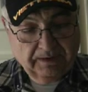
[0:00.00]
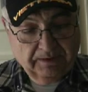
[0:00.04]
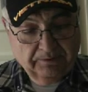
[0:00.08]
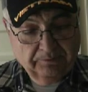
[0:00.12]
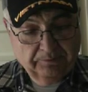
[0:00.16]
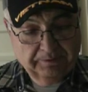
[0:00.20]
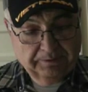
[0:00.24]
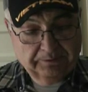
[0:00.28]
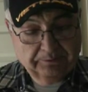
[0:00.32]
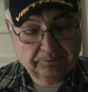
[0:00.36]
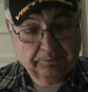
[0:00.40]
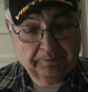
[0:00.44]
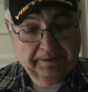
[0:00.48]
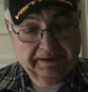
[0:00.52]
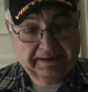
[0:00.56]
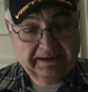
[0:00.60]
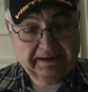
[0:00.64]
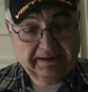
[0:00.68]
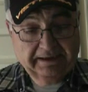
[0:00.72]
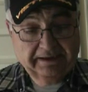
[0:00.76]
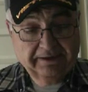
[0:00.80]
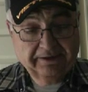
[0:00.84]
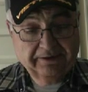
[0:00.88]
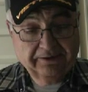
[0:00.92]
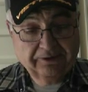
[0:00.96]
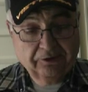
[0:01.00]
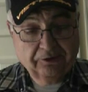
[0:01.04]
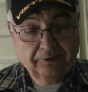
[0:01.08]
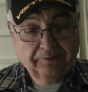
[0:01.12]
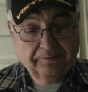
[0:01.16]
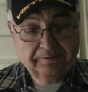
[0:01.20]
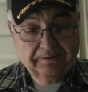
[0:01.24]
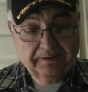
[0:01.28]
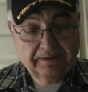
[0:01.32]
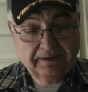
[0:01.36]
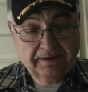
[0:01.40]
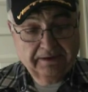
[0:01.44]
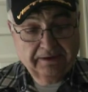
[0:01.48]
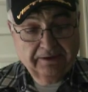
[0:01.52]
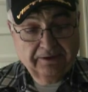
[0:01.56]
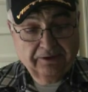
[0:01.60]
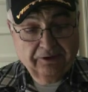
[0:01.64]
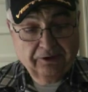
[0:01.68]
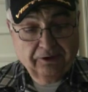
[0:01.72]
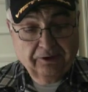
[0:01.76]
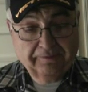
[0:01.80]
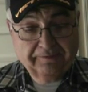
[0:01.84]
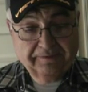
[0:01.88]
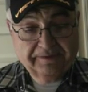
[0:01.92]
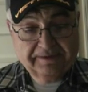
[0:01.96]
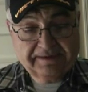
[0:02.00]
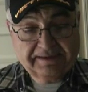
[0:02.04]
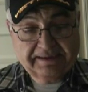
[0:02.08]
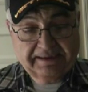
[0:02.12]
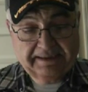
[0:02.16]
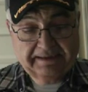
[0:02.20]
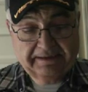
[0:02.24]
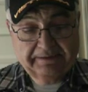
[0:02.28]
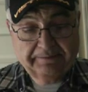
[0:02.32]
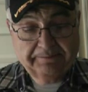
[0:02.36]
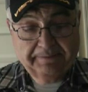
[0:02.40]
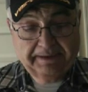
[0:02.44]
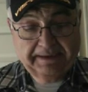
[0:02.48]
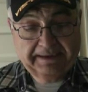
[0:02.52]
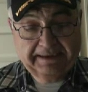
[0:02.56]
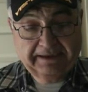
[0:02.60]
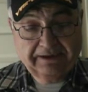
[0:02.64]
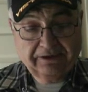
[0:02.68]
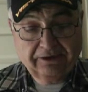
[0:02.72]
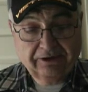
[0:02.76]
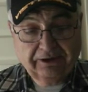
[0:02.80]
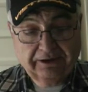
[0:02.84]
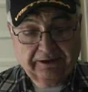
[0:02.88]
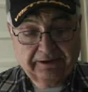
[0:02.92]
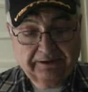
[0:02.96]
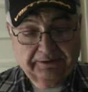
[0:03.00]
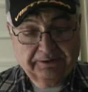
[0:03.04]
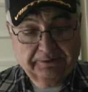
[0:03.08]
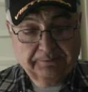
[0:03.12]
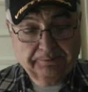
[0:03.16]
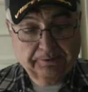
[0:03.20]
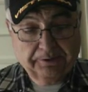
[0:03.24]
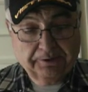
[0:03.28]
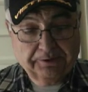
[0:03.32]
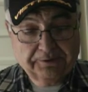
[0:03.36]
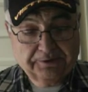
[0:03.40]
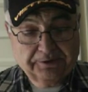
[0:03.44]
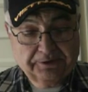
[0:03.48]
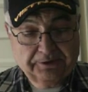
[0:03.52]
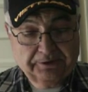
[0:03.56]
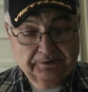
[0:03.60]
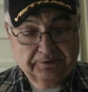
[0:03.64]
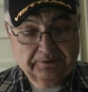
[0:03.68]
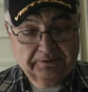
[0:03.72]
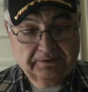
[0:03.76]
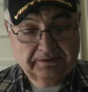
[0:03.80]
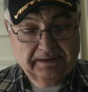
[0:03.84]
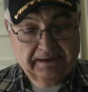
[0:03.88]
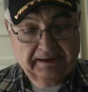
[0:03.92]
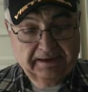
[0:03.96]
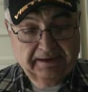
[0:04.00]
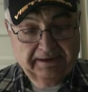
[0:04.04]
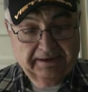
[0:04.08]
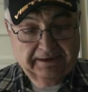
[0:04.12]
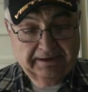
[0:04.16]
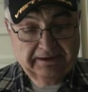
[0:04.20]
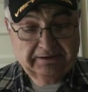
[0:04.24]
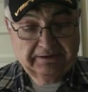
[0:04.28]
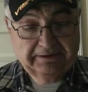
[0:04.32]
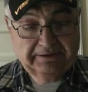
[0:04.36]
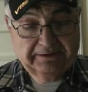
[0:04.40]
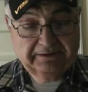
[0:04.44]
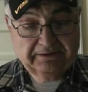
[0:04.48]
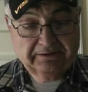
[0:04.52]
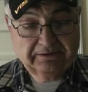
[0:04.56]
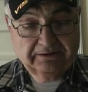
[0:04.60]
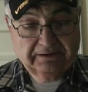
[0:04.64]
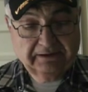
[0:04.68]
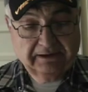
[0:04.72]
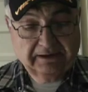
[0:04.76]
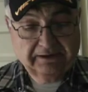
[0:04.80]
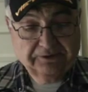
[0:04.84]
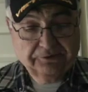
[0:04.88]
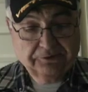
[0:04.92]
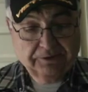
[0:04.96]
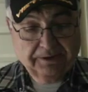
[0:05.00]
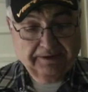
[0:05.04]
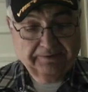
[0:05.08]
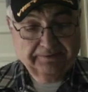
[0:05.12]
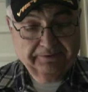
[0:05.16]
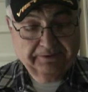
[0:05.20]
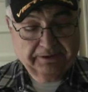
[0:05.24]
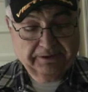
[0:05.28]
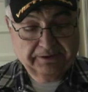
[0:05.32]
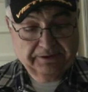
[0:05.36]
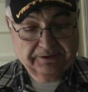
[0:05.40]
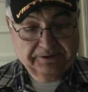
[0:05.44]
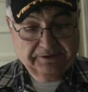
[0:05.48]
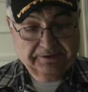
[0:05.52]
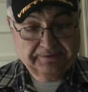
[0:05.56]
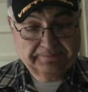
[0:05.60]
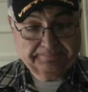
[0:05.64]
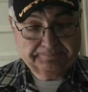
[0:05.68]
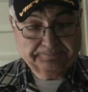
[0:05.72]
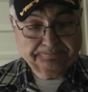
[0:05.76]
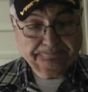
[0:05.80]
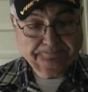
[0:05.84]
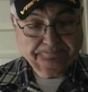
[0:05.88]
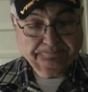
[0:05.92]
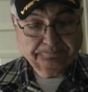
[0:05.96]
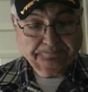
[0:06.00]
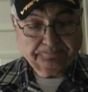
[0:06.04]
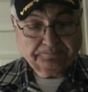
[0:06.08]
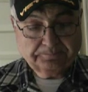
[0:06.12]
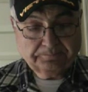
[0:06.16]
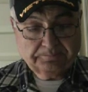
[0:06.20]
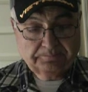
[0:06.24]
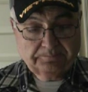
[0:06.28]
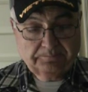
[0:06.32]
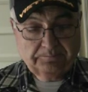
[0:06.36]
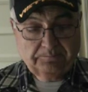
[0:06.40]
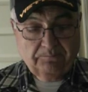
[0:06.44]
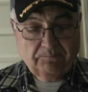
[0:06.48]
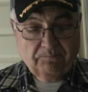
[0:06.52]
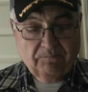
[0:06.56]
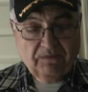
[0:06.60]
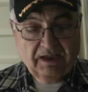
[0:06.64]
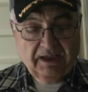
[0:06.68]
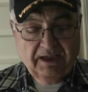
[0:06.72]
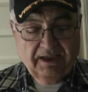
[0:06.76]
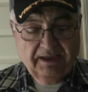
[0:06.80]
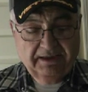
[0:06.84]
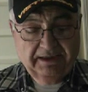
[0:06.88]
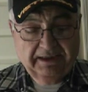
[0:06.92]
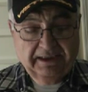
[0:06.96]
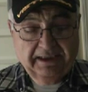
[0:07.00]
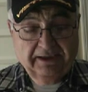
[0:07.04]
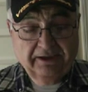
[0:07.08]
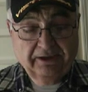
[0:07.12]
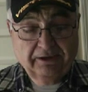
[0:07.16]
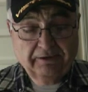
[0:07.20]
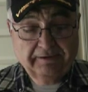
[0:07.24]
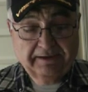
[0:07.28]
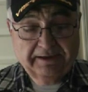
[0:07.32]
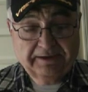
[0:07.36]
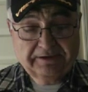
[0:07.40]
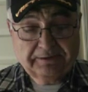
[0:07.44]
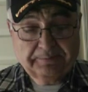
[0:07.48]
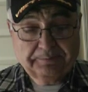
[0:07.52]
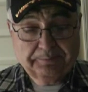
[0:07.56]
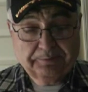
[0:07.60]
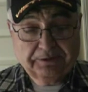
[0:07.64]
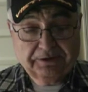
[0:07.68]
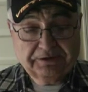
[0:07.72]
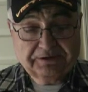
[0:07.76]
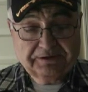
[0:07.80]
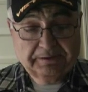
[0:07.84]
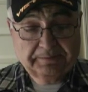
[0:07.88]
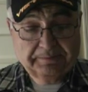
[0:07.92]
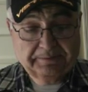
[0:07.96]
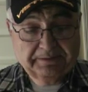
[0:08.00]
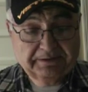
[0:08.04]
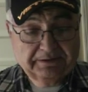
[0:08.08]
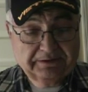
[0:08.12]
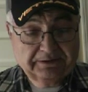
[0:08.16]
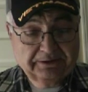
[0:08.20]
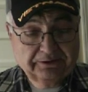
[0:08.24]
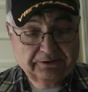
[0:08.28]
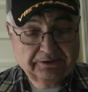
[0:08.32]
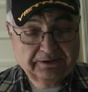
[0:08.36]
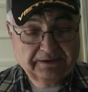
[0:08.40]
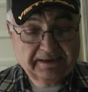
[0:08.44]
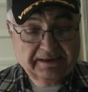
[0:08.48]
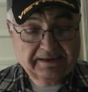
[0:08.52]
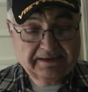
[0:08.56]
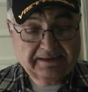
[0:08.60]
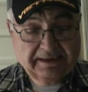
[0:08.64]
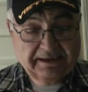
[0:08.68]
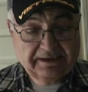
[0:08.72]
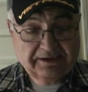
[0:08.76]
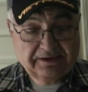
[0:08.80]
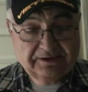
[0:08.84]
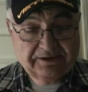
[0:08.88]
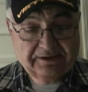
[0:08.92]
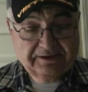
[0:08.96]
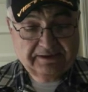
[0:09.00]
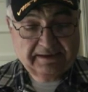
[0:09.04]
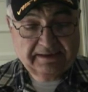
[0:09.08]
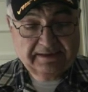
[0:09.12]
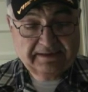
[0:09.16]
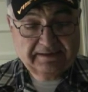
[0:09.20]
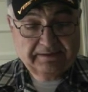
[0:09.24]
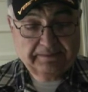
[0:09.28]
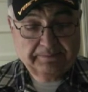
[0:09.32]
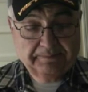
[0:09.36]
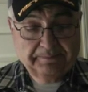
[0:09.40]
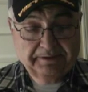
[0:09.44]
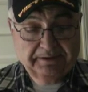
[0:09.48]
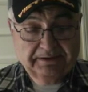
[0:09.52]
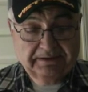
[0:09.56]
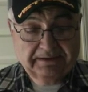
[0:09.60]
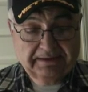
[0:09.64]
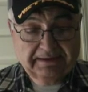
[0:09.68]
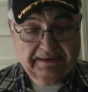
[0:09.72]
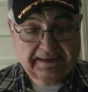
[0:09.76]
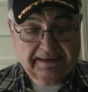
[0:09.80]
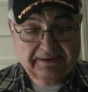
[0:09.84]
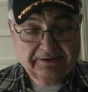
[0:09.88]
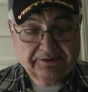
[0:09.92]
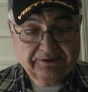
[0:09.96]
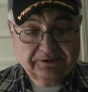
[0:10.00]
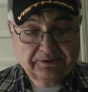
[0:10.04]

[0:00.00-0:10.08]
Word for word: with weak oversight and make it harder to persecute illegal gun traffickers. The N R A supports the bill. The organization says the bill allows